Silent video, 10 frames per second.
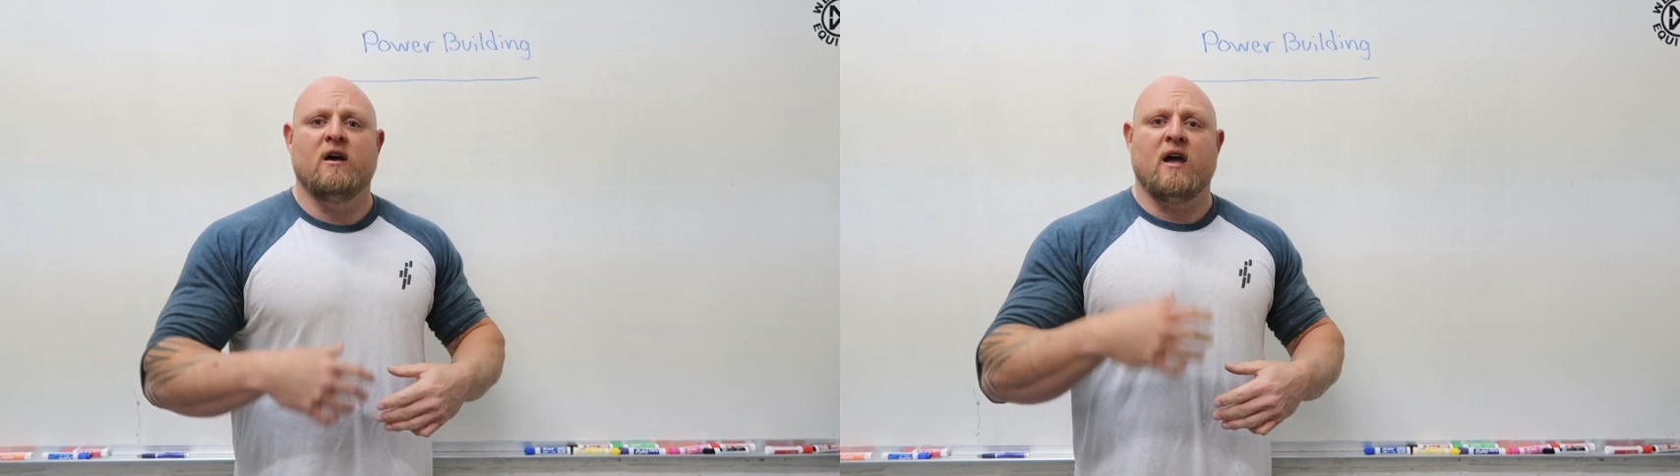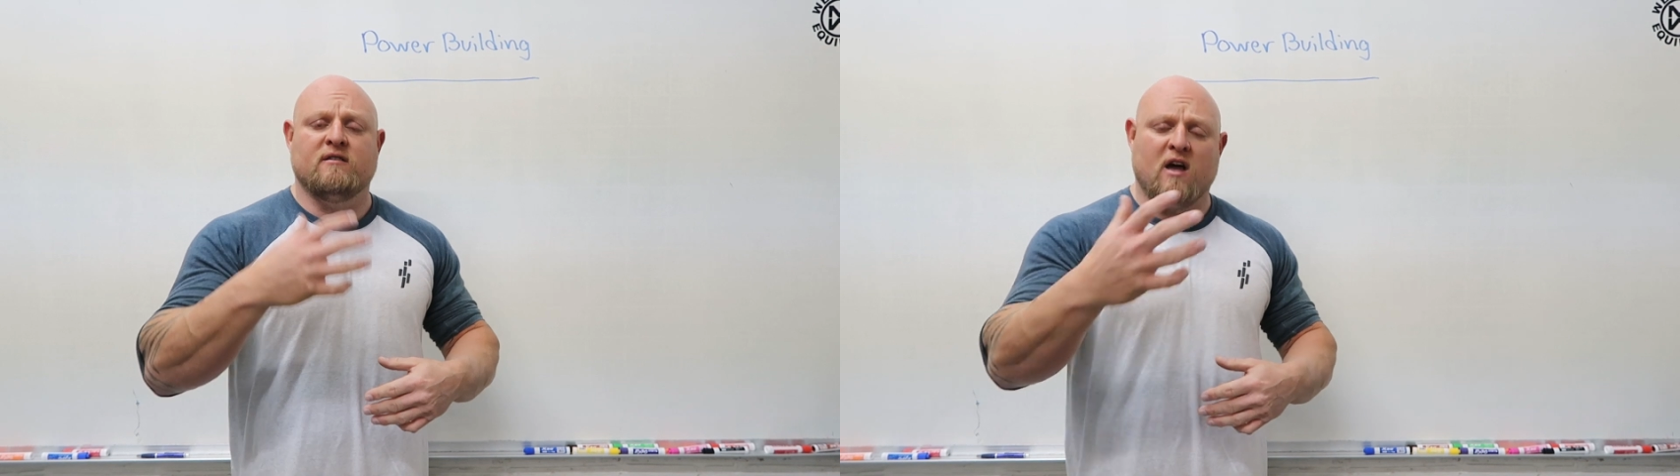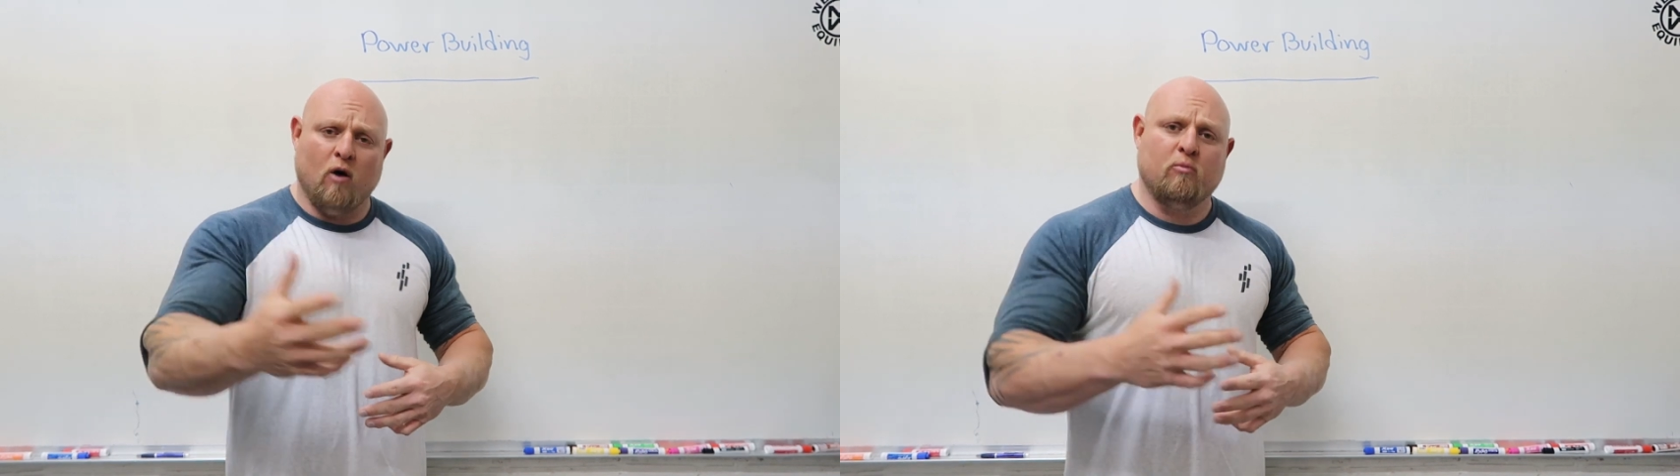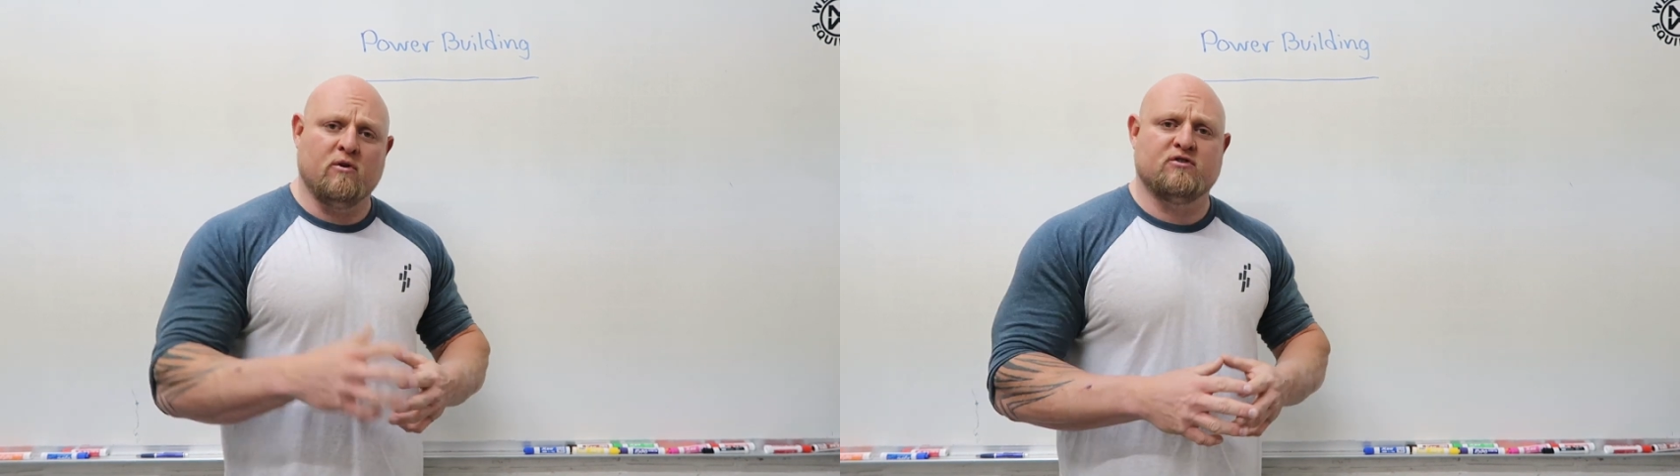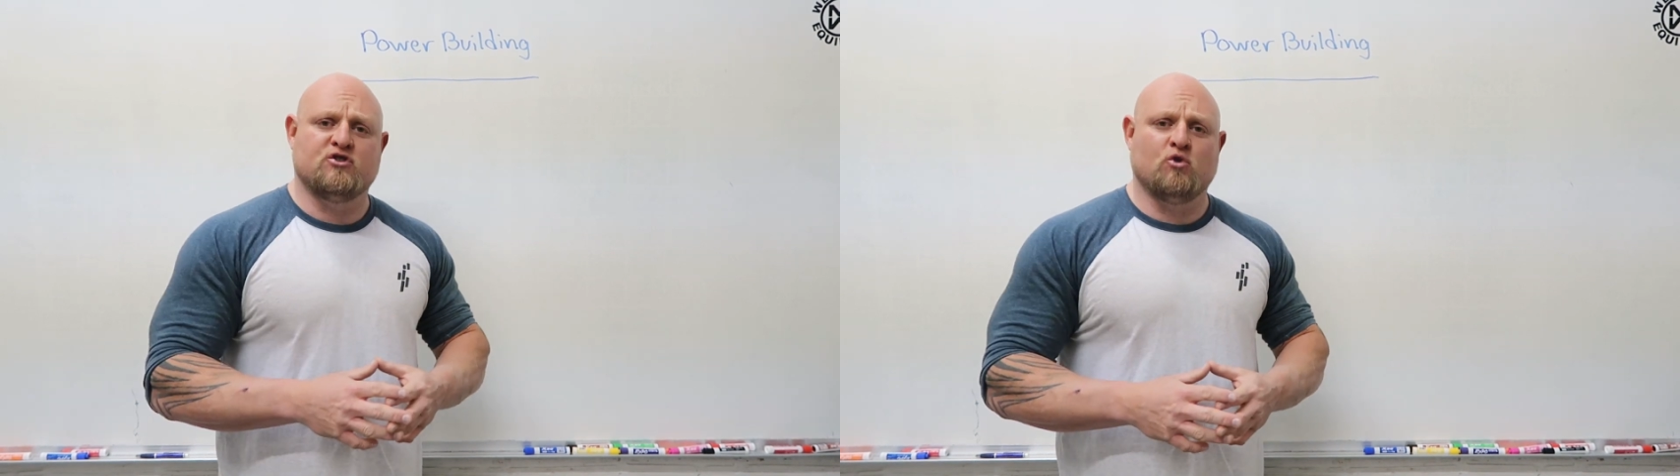and help
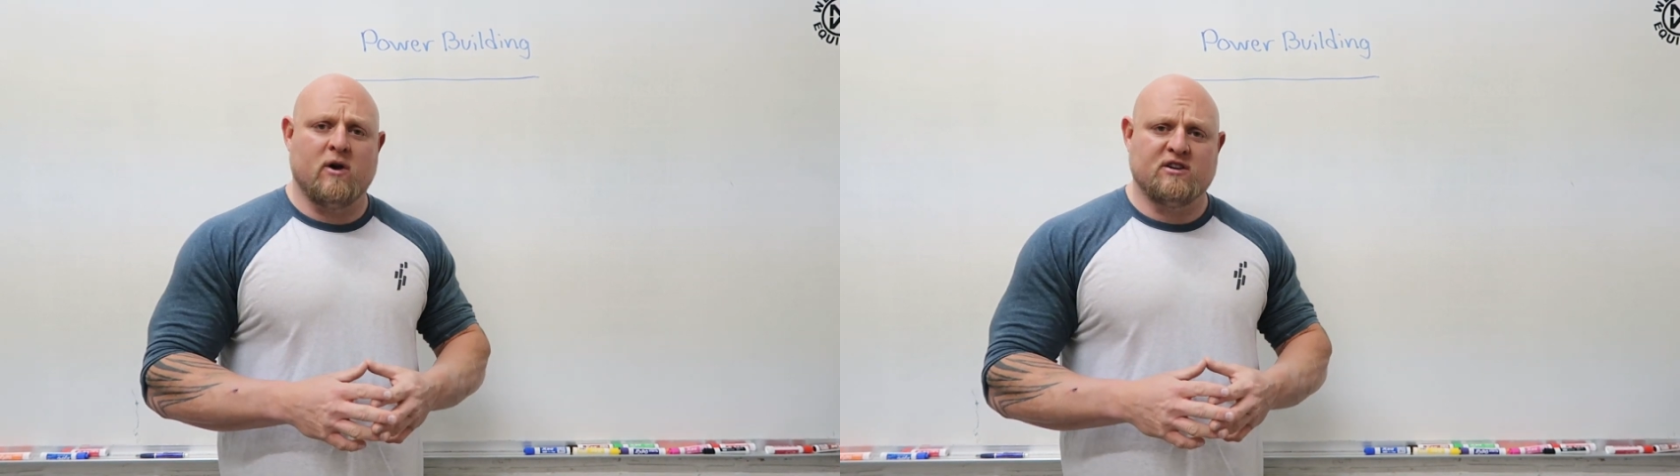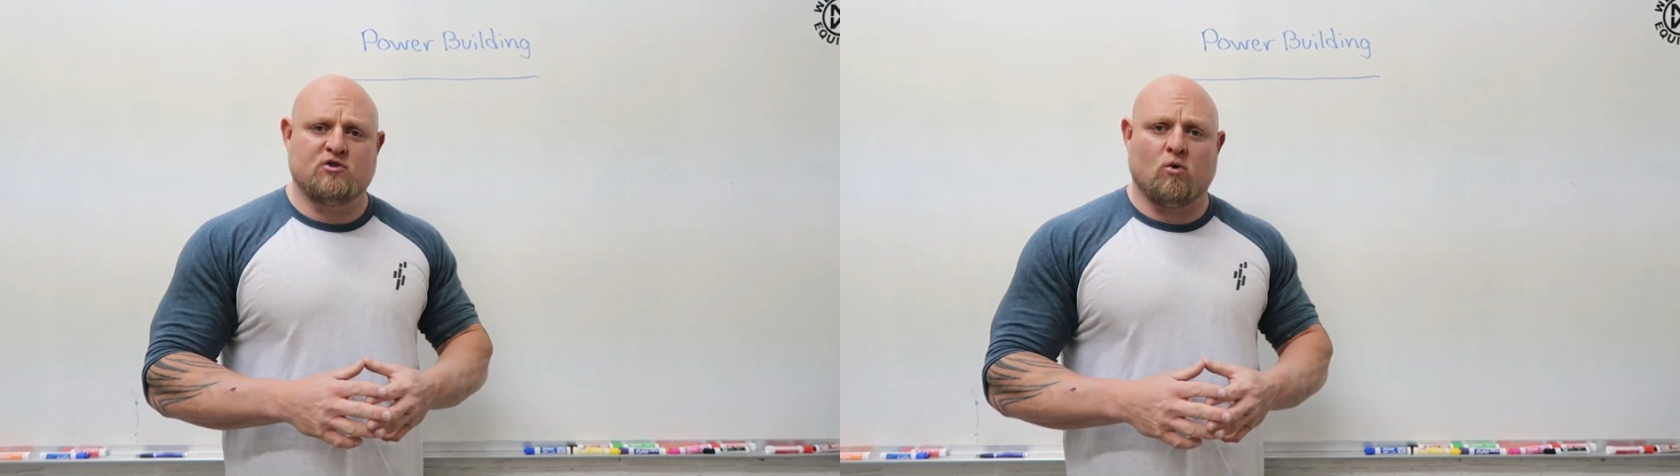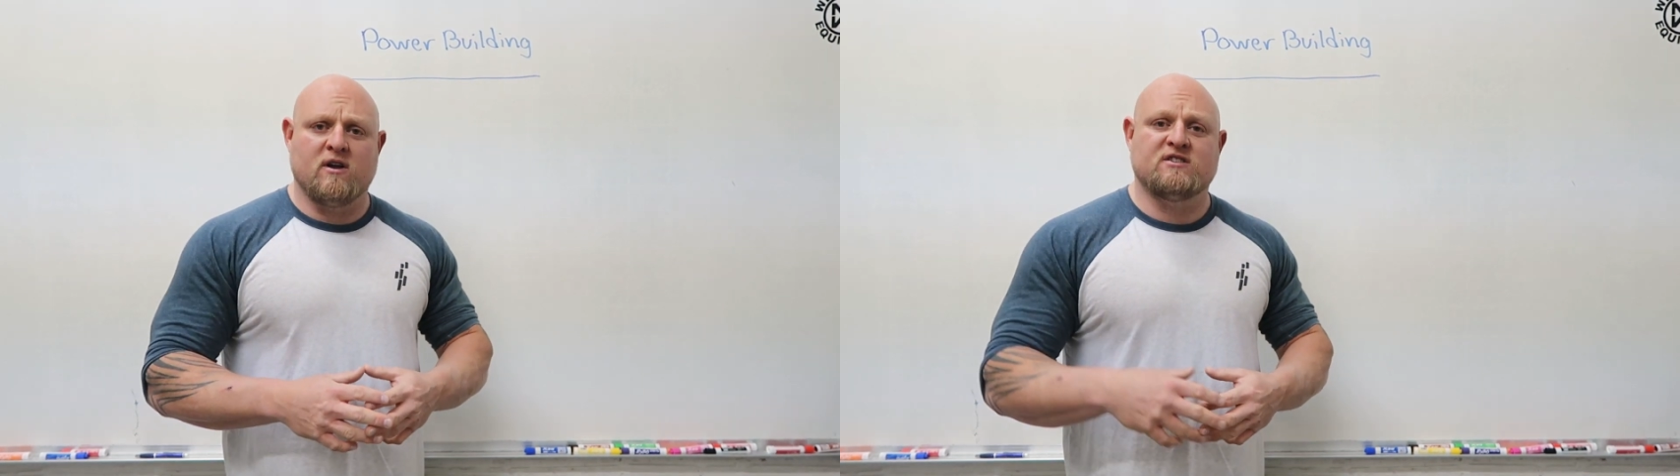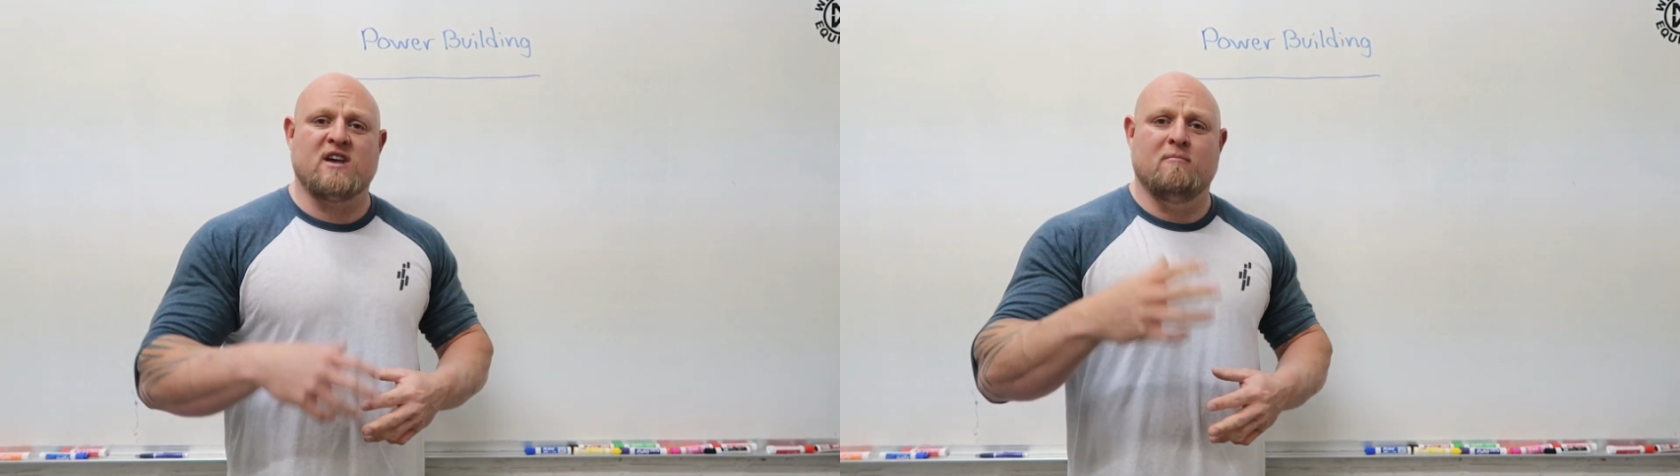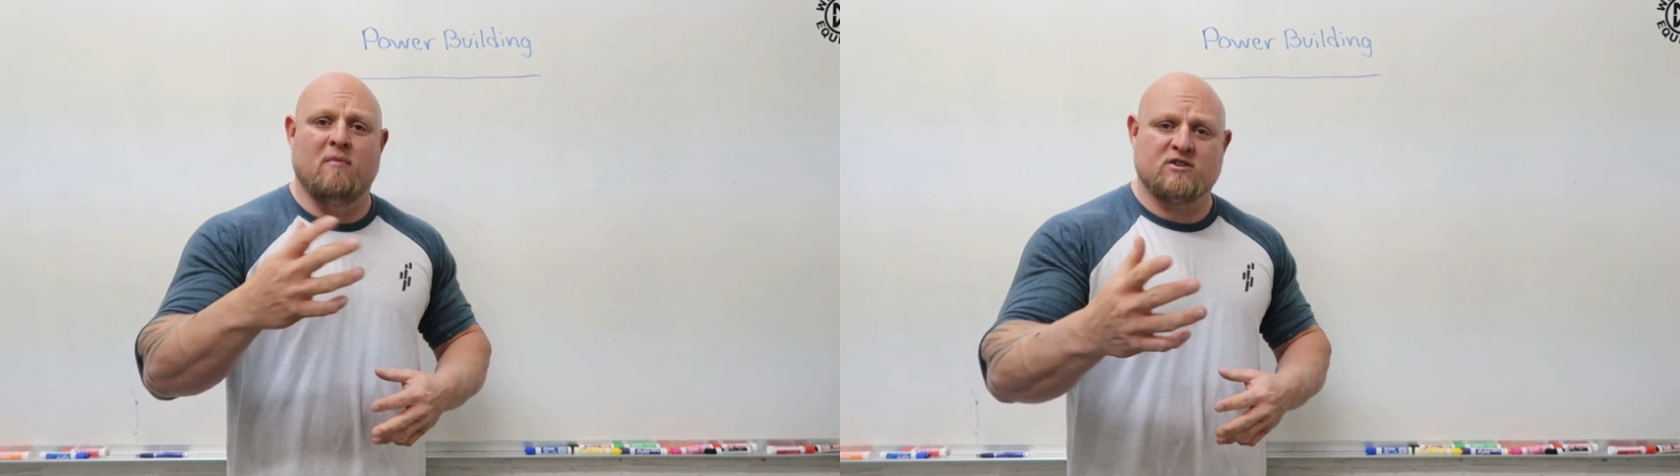with joint soreness
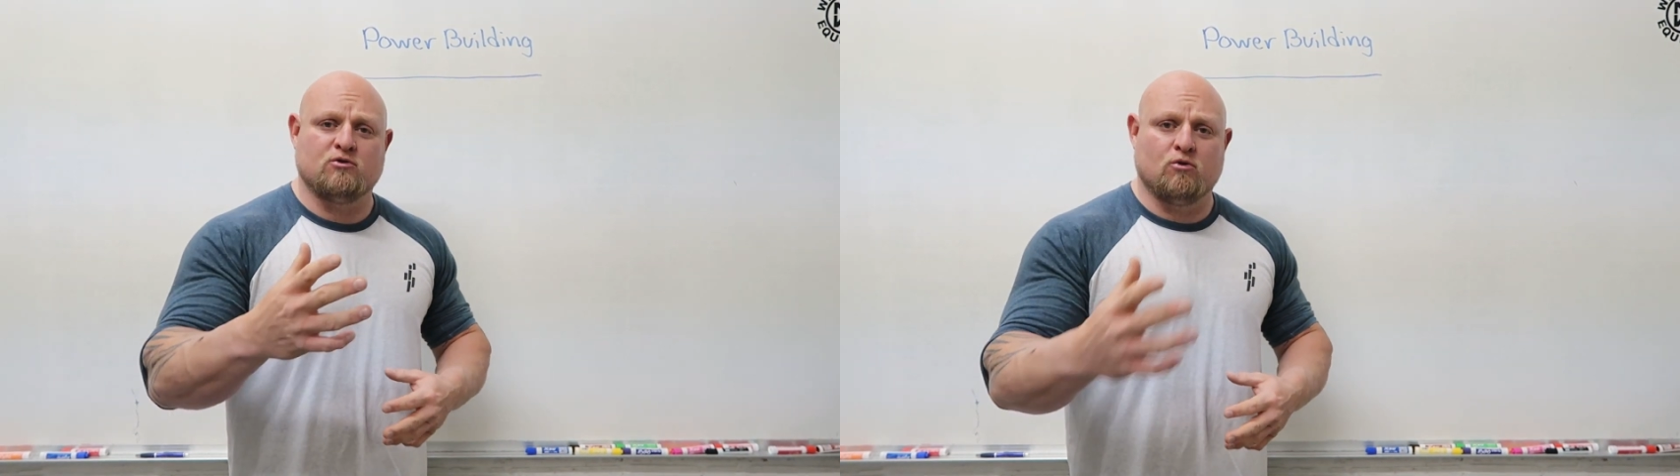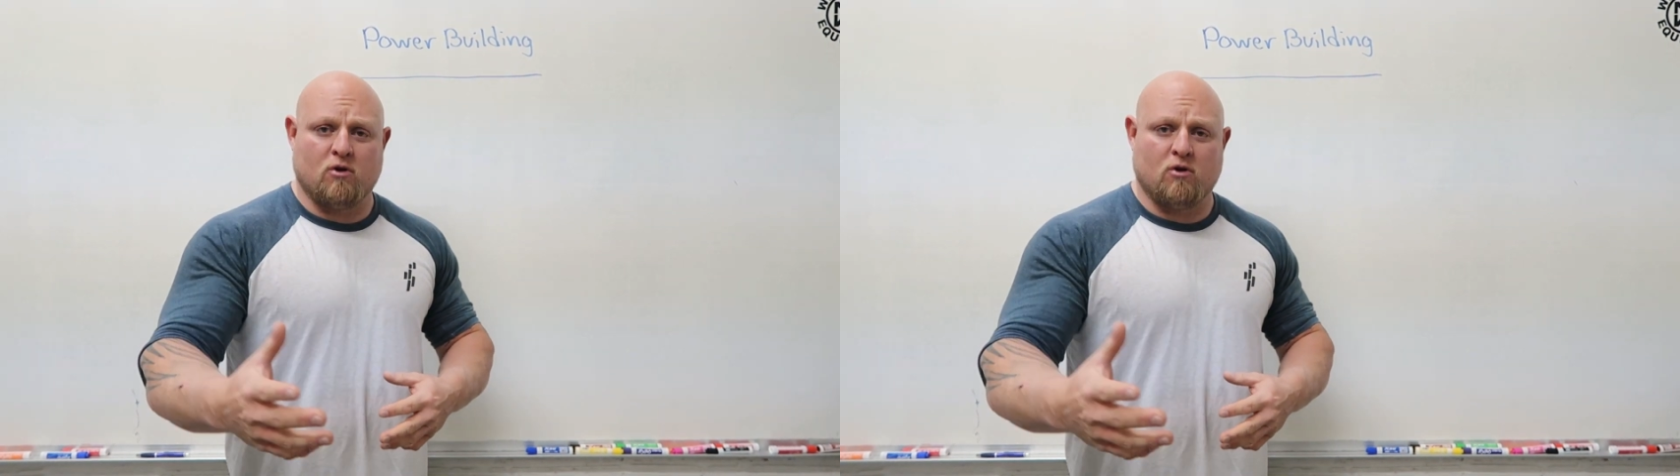and muscle